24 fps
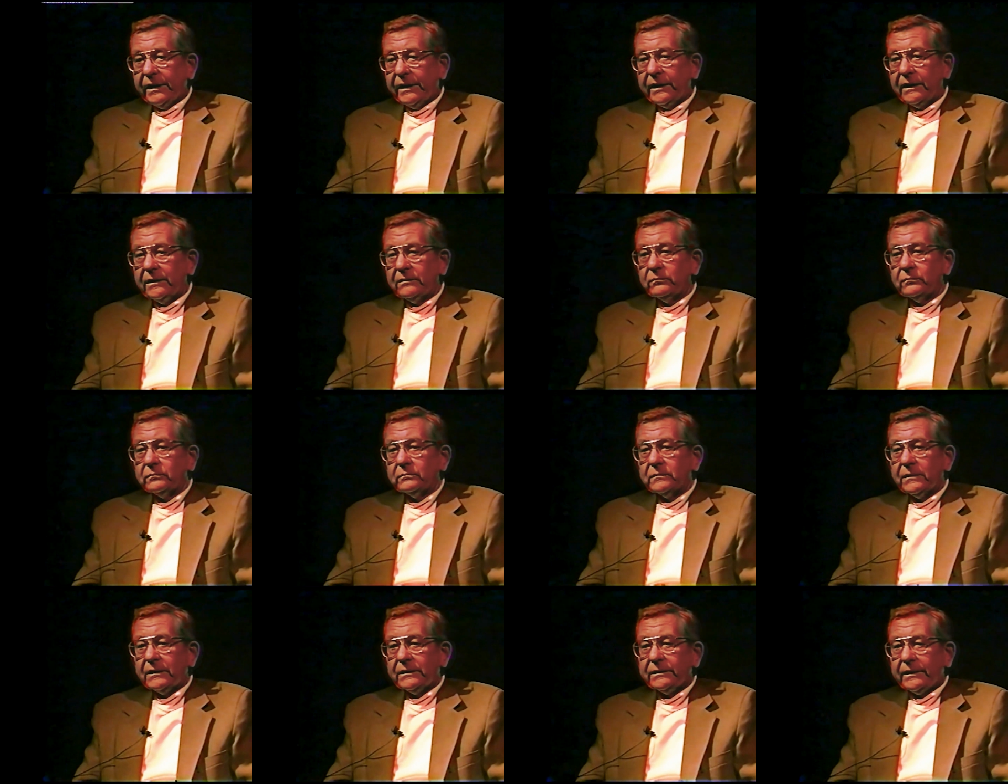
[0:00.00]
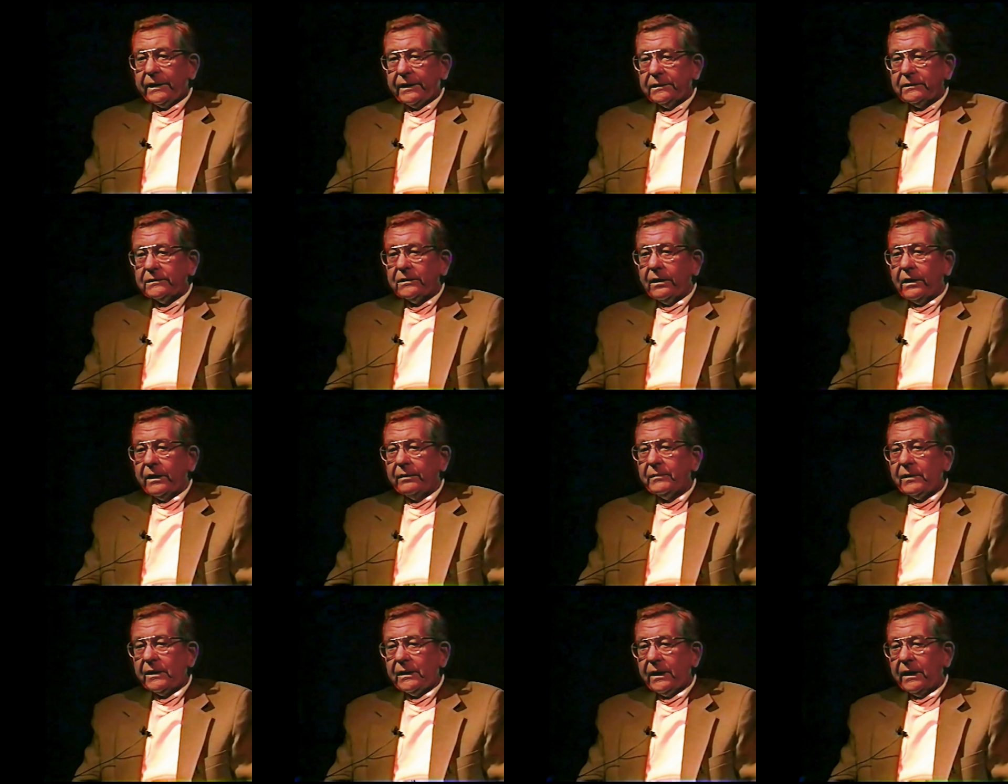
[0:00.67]
Man, at
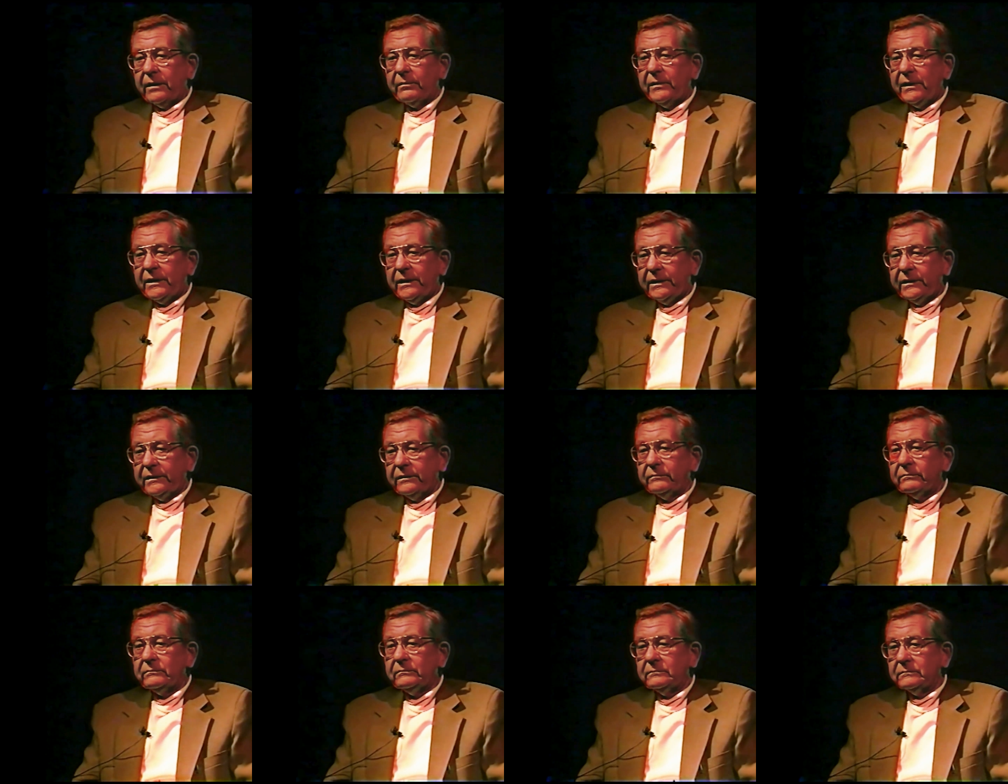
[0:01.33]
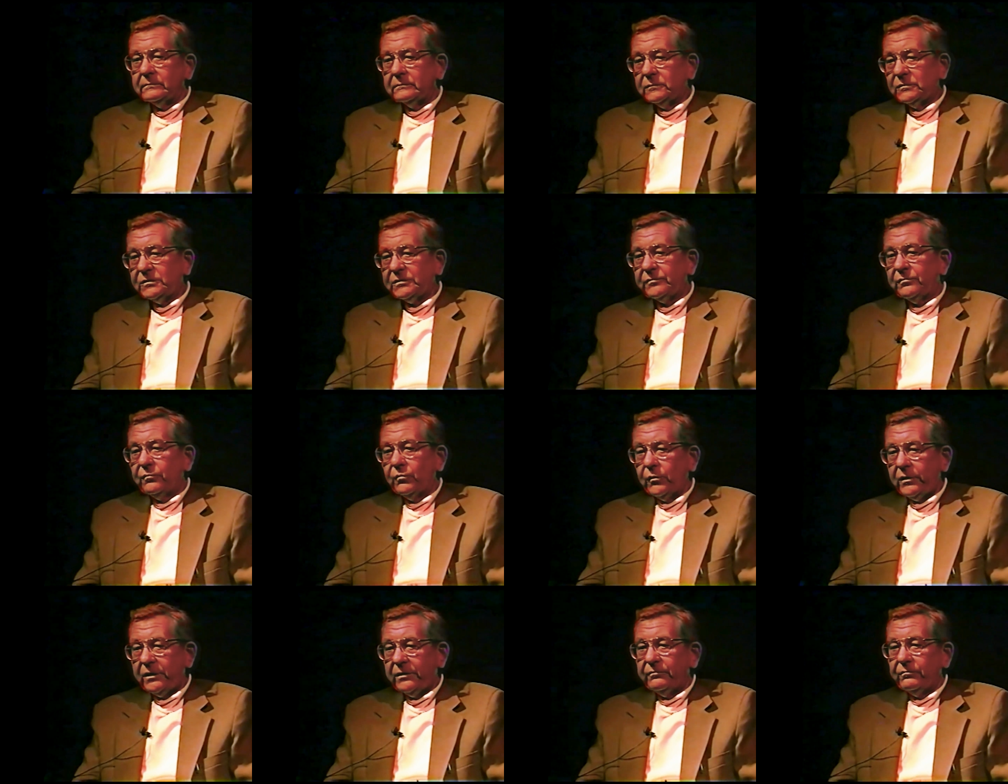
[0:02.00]
that time that I met him,
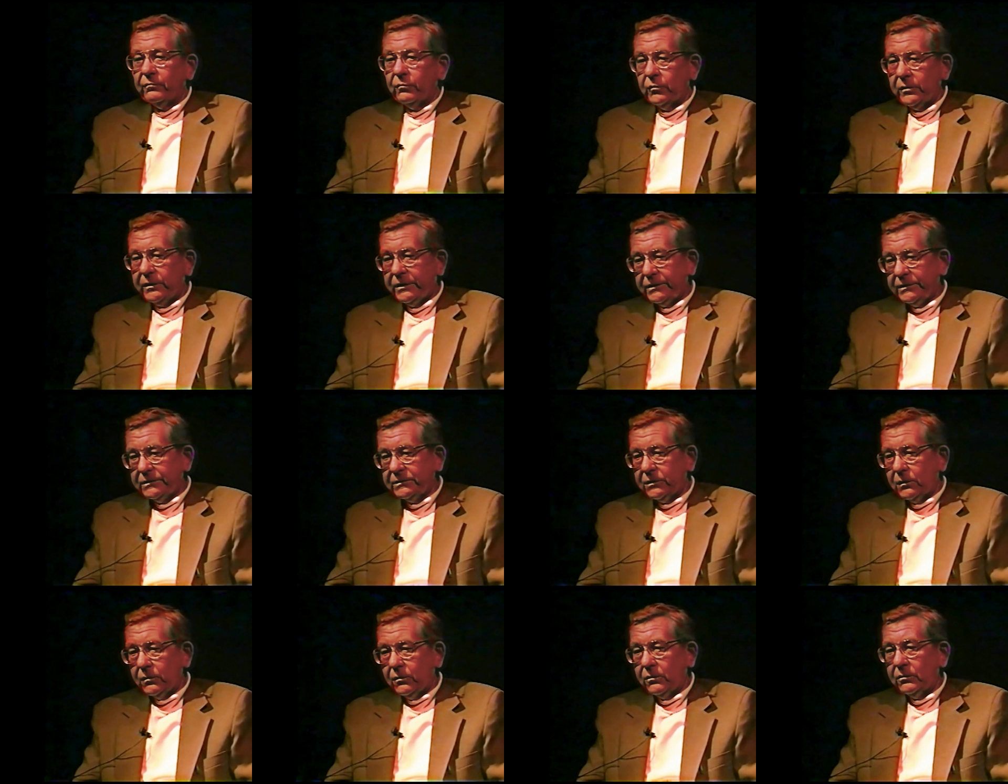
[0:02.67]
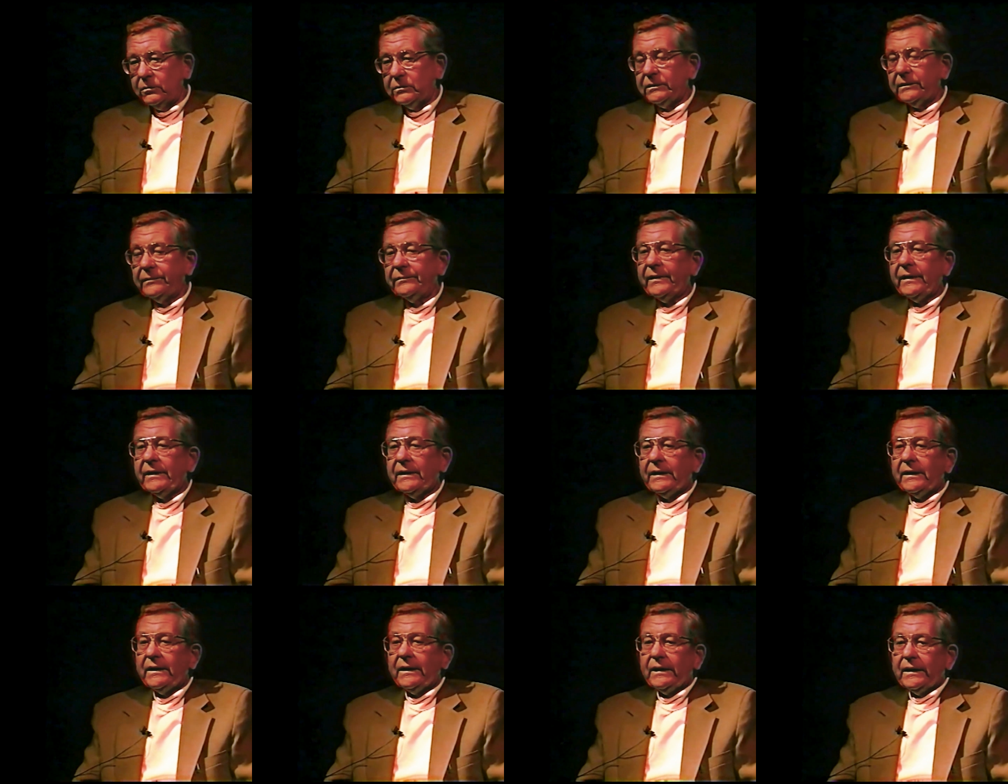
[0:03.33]
was 44 years
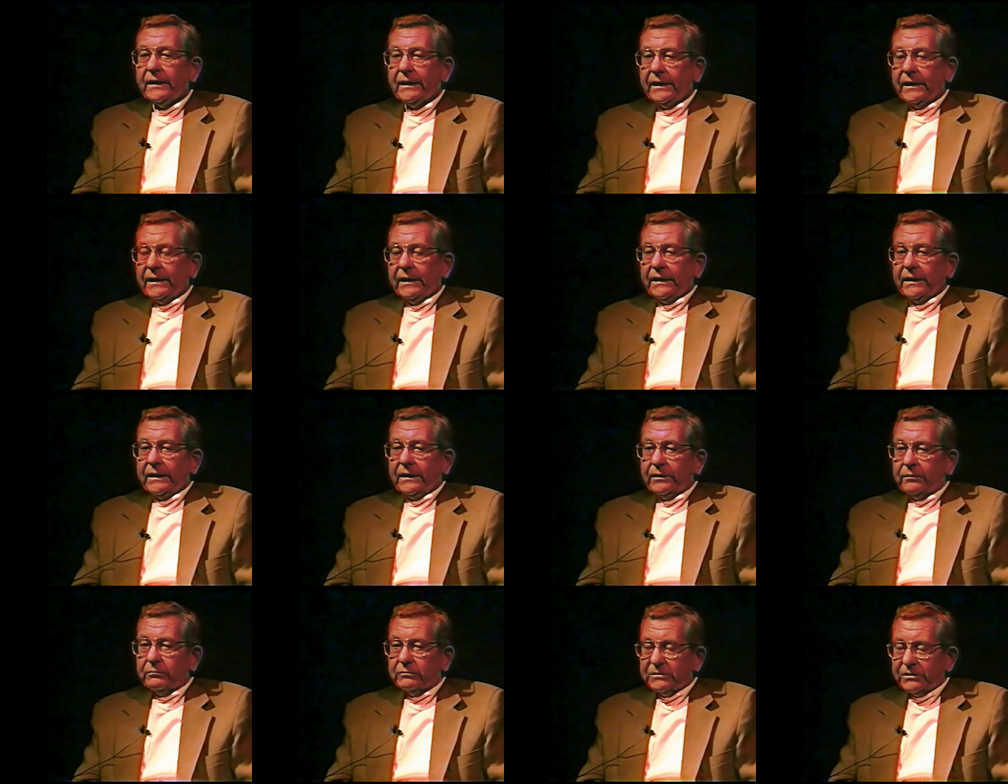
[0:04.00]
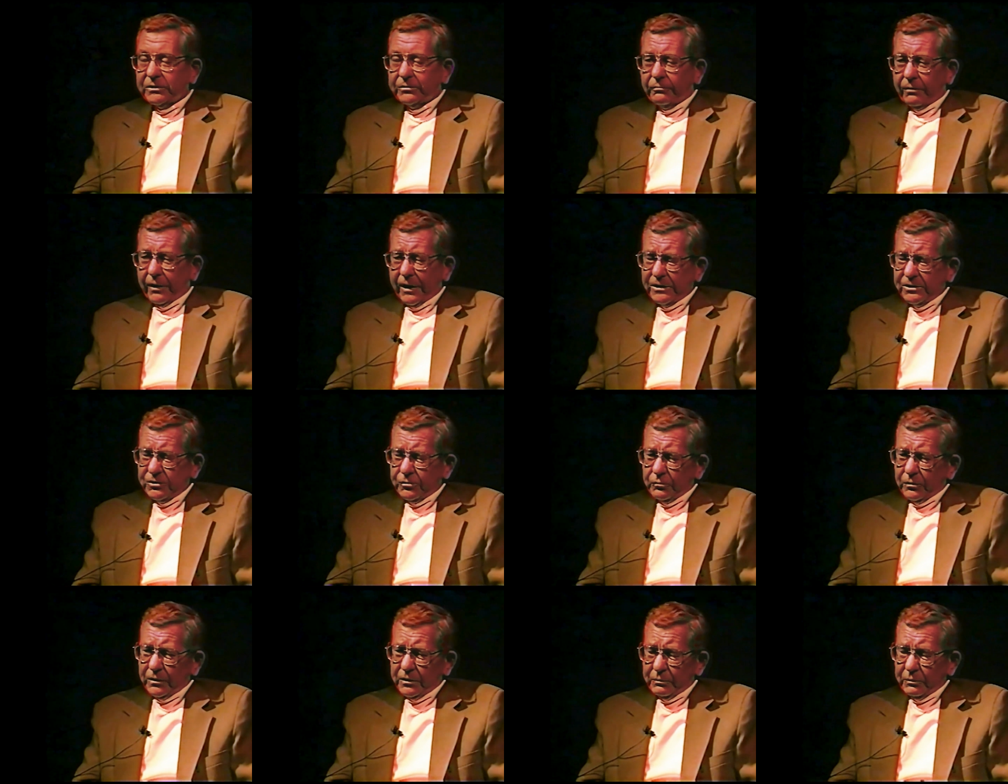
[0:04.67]
old. He was a
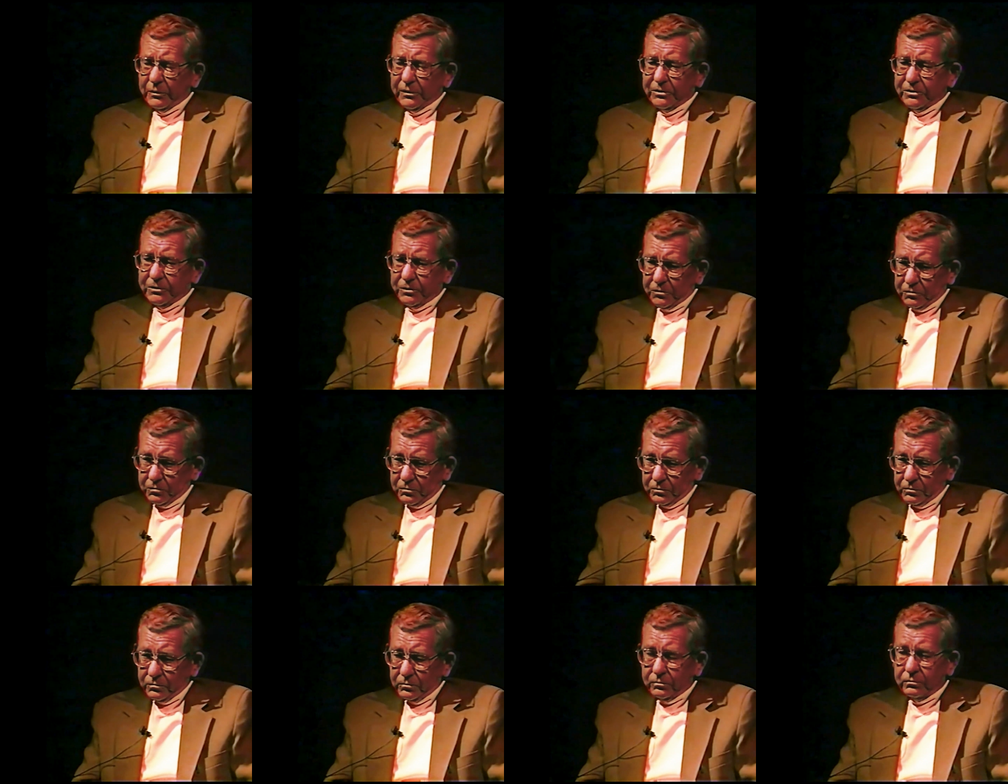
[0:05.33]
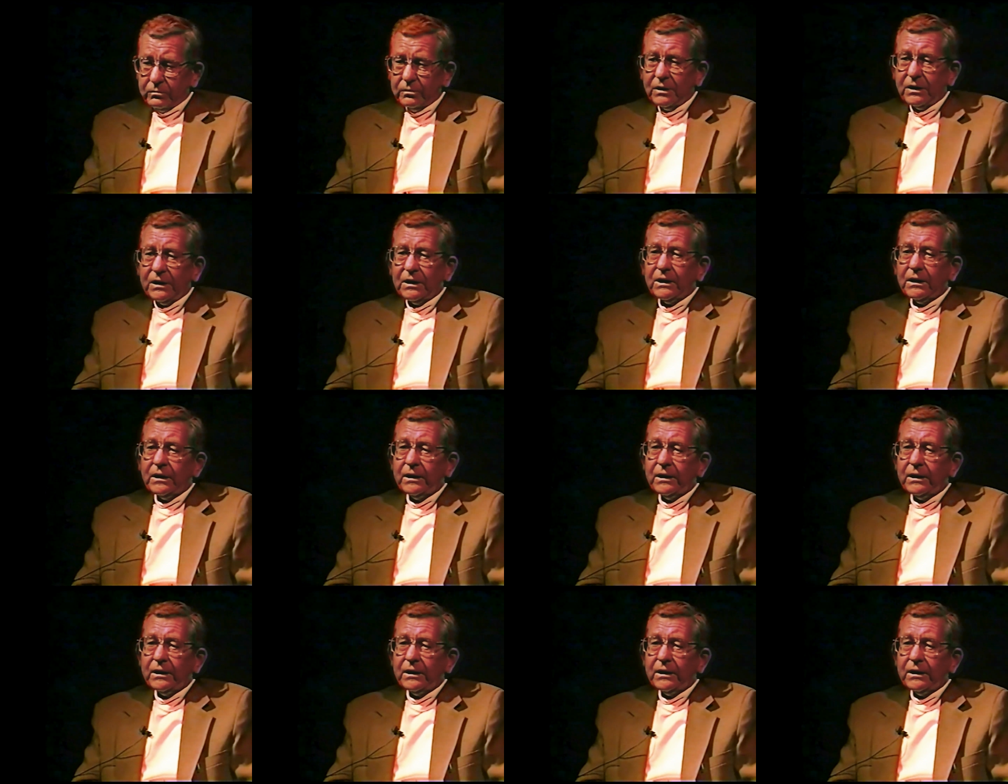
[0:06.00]
graduate of Purdue.